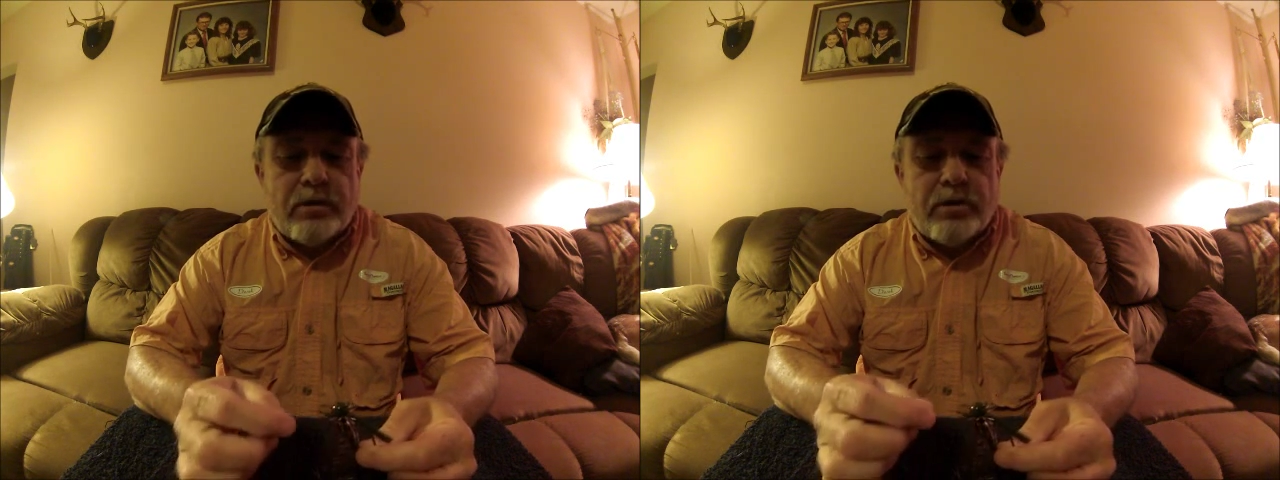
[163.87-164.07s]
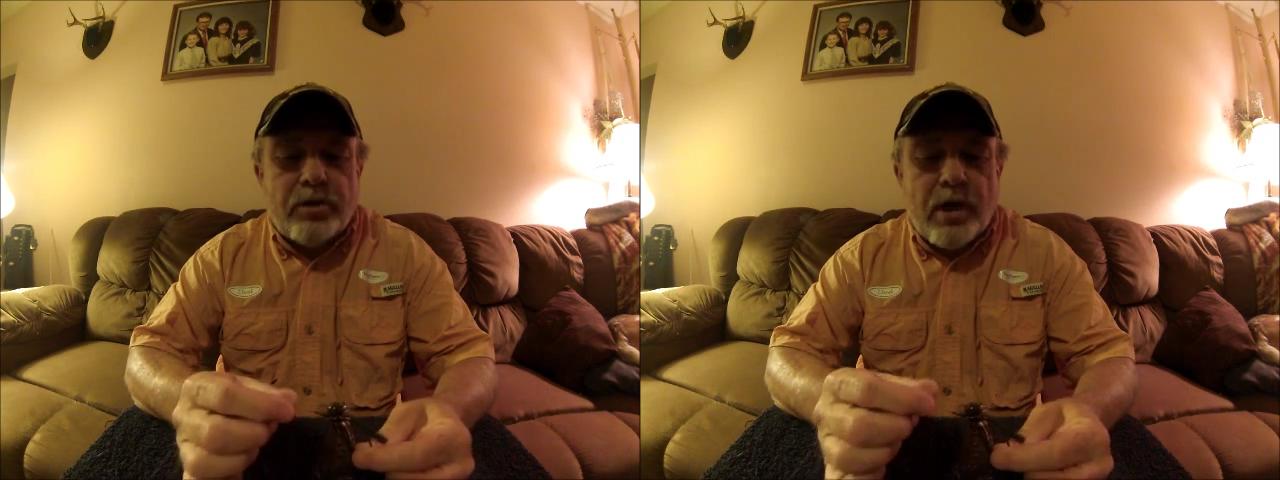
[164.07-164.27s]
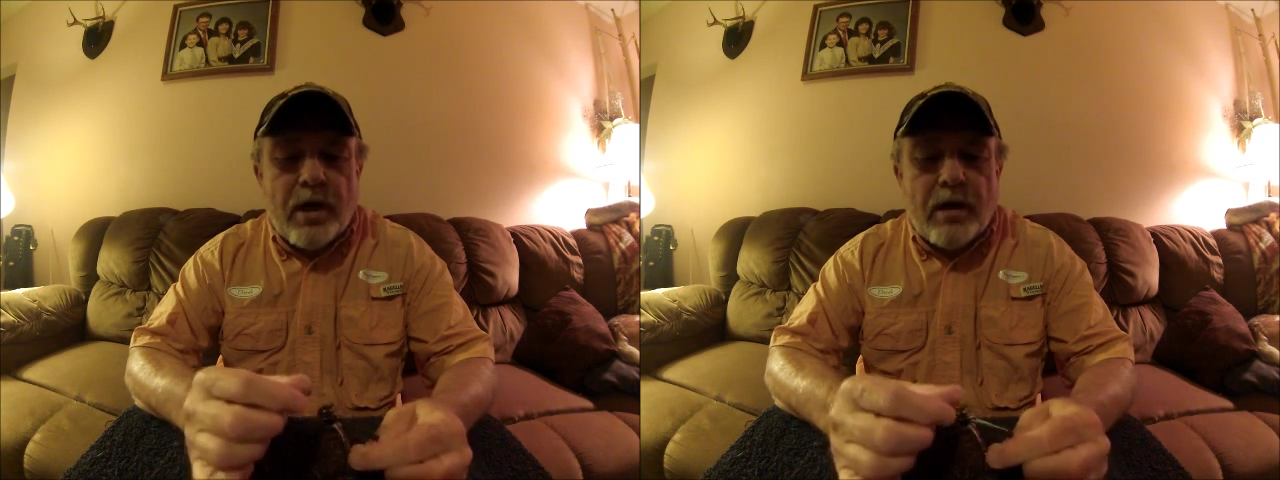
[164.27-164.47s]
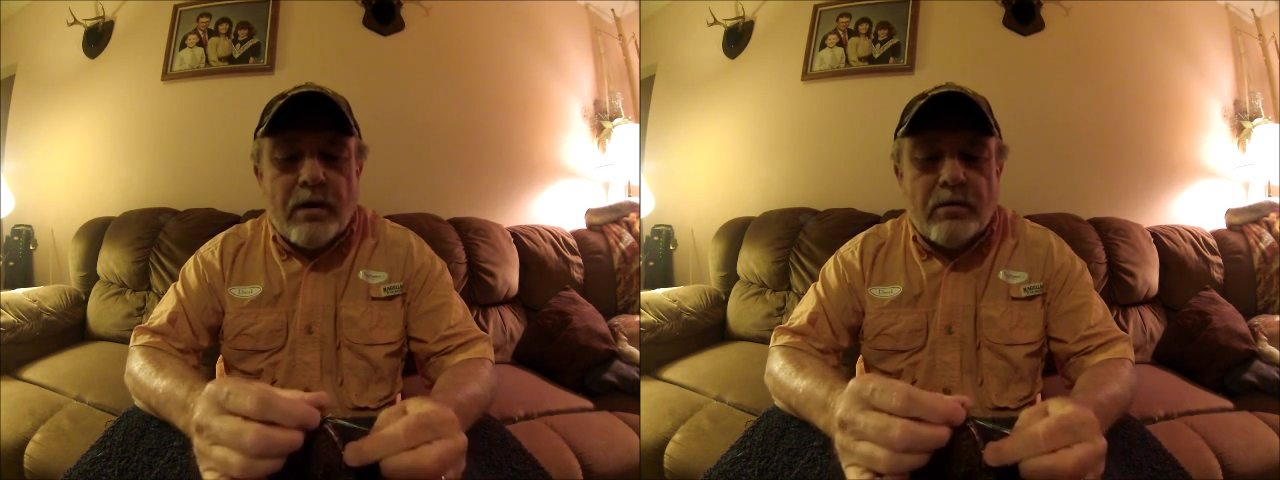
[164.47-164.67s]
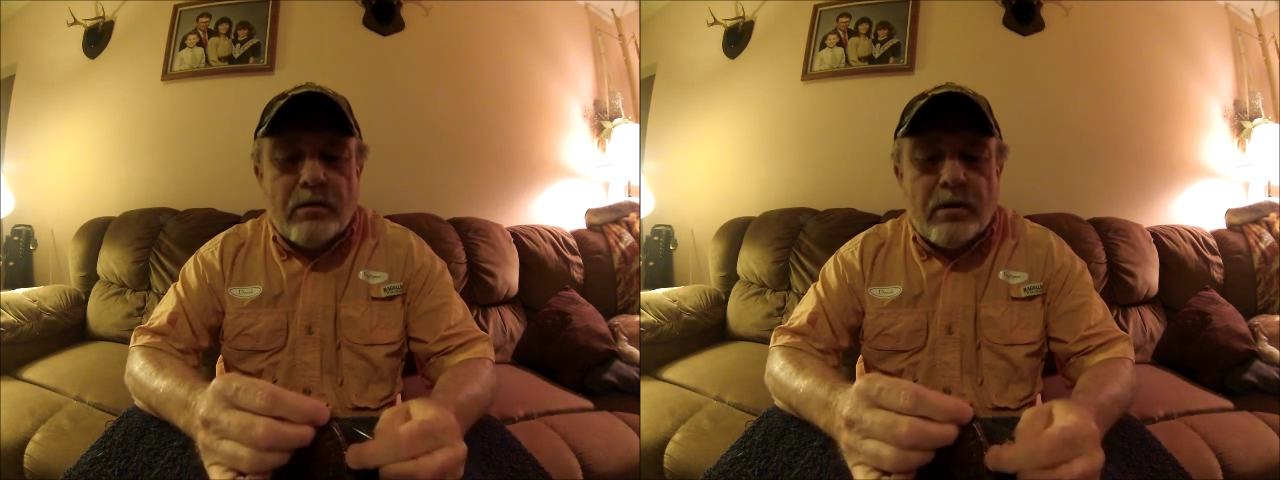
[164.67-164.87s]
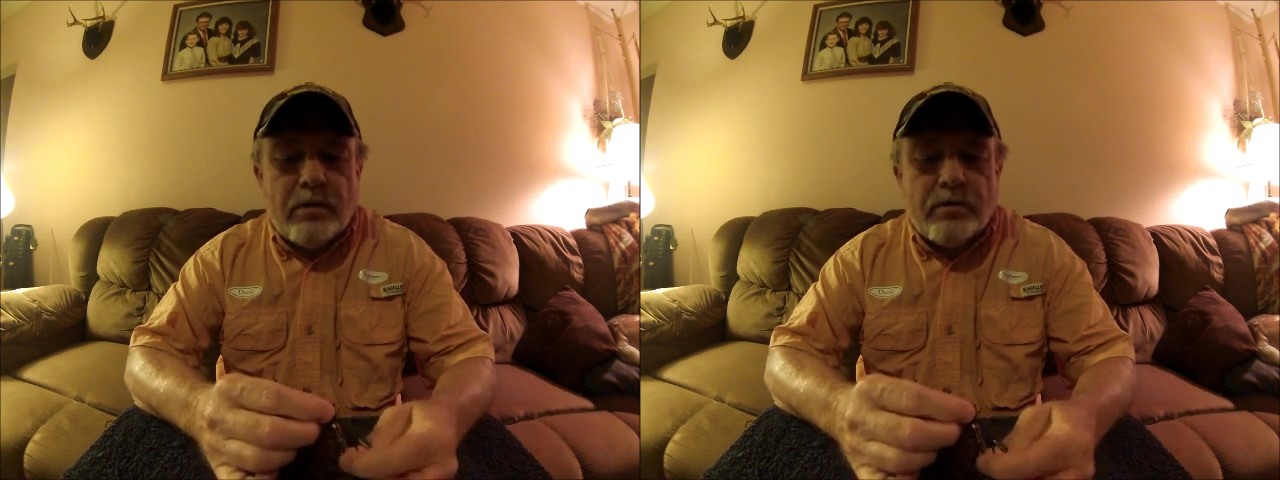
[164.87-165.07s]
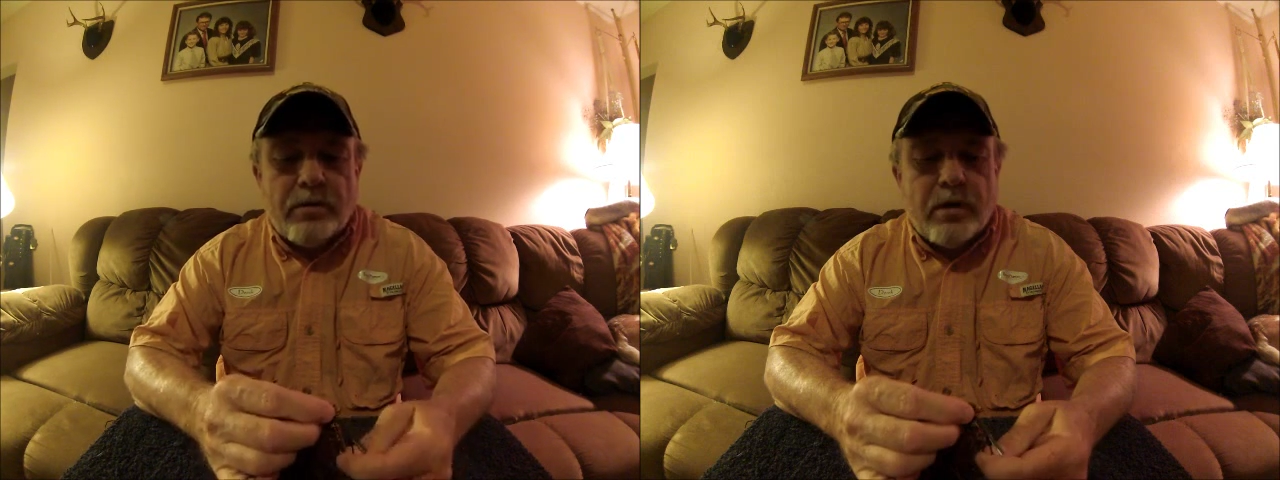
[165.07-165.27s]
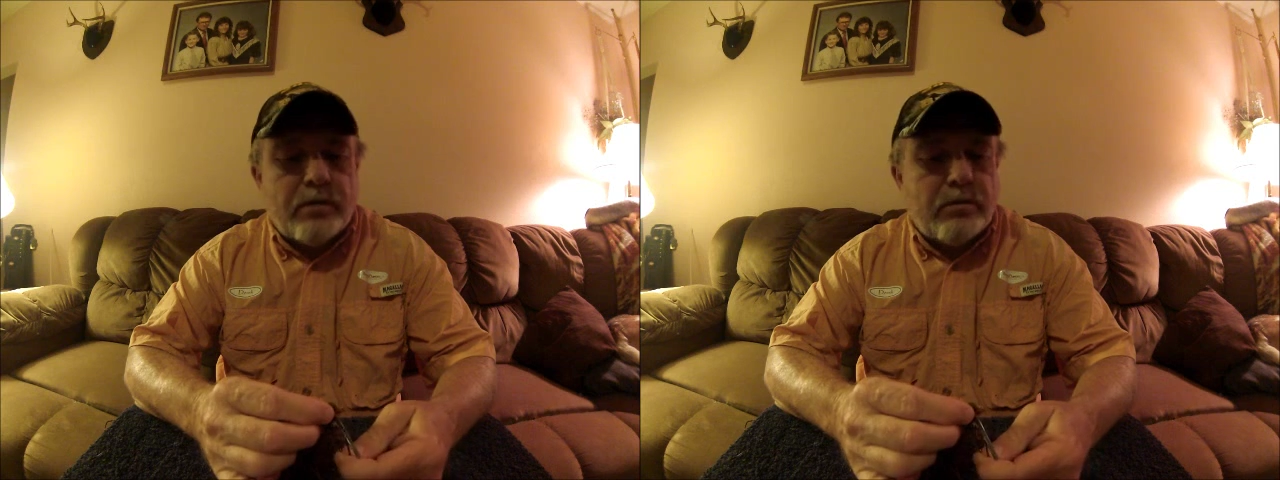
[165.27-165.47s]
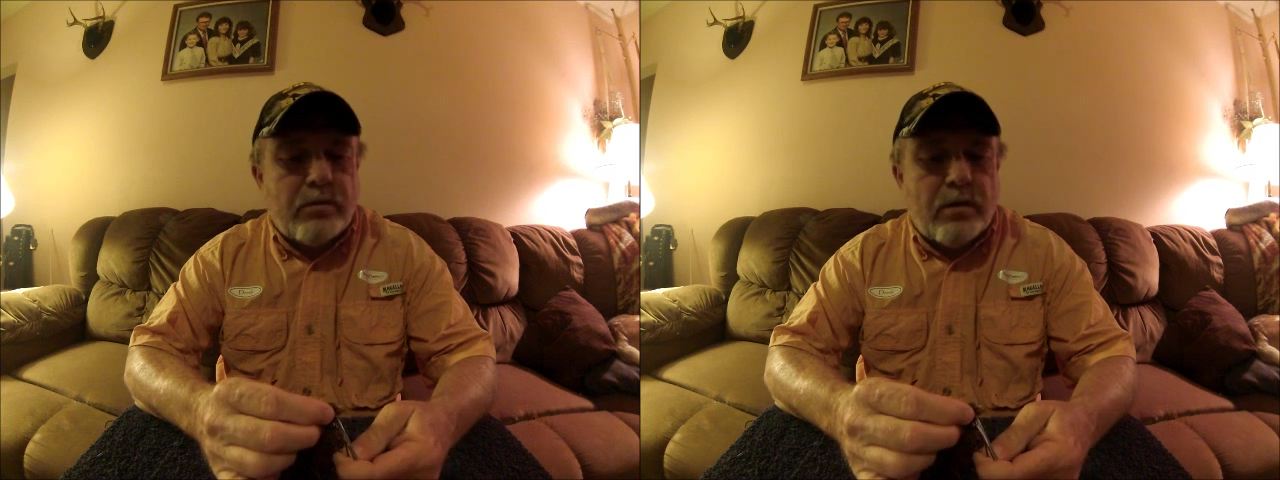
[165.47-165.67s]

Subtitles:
in the shade and such.